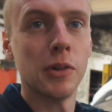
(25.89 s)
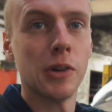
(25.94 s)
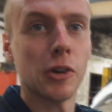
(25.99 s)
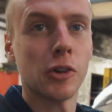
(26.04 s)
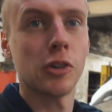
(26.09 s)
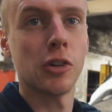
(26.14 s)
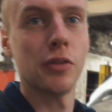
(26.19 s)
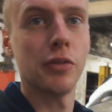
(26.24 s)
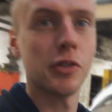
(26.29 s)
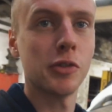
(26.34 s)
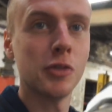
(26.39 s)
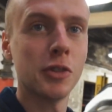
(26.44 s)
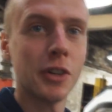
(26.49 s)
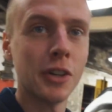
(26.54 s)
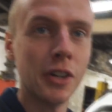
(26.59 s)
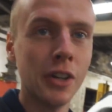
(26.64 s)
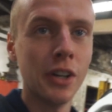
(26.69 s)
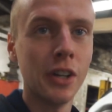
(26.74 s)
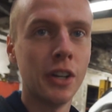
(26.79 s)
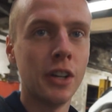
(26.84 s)
with a cover over
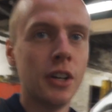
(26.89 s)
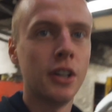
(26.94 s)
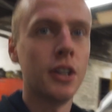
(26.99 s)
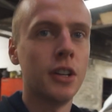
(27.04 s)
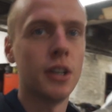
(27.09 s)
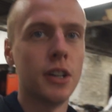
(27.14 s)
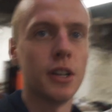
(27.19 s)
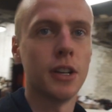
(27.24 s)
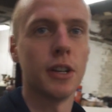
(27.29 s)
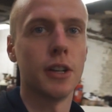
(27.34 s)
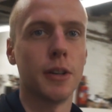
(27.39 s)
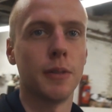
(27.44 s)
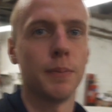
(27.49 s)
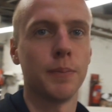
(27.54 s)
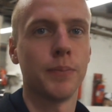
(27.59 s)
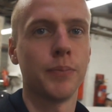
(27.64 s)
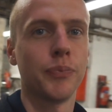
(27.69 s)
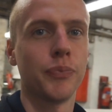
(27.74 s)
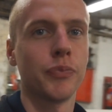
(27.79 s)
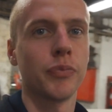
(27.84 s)
it.
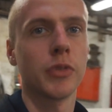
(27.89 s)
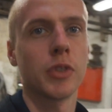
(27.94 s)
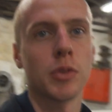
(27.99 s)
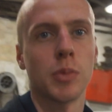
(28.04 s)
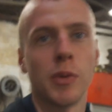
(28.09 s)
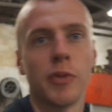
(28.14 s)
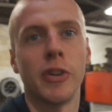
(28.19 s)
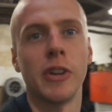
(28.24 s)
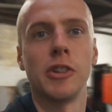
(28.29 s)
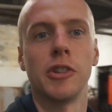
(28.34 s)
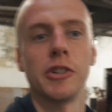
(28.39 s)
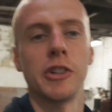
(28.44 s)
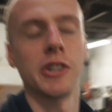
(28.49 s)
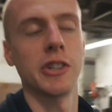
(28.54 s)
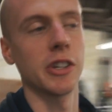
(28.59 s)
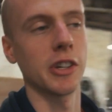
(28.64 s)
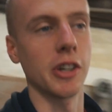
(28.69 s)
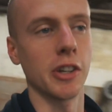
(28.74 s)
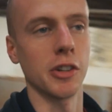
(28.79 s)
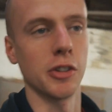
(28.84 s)
So we finally
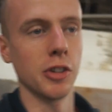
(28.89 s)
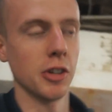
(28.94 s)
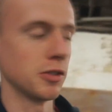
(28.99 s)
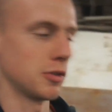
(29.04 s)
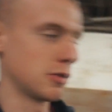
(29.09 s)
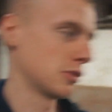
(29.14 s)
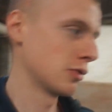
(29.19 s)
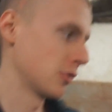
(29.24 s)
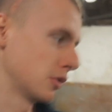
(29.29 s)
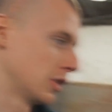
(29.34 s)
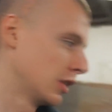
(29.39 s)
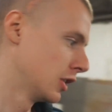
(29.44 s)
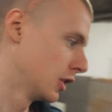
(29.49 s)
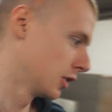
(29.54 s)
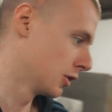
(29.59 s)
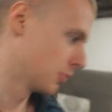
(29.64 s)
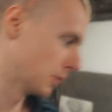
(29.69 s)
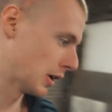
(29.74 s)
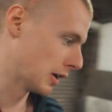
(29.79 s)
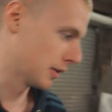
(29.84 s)
need to get it done. So
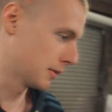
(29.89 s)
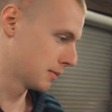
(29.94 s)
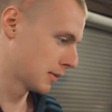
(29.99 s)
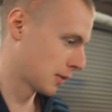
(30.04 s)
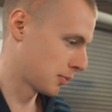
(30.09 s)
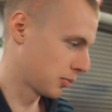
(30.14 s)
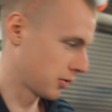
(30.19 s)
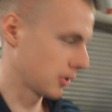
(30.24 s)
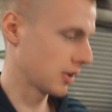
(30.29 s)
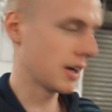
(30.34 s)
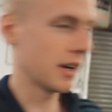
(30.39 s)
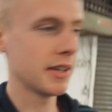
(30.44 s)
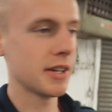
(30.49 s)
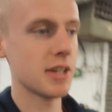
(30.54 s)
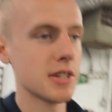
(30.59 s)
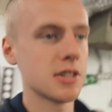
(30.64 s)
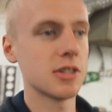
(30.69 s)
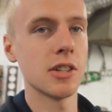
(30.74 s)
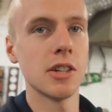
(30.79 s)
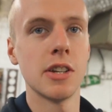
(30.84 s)
what my plan
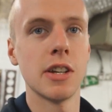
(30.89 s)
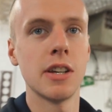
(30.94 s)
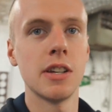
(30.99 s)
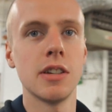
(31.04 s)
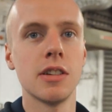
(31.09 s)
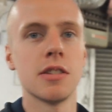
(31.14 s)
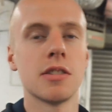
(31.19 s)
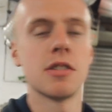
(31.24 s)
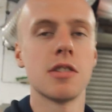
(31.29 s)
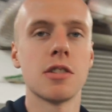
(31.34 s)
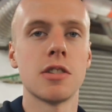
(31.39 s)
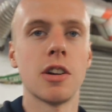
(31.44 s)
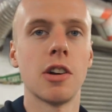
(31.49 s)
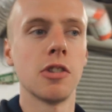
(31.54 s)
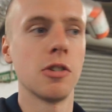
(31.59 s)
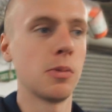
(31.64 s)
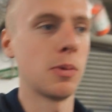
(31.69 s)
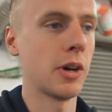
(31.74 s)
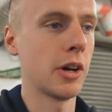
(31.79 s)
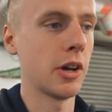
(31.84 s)
is the night is to start the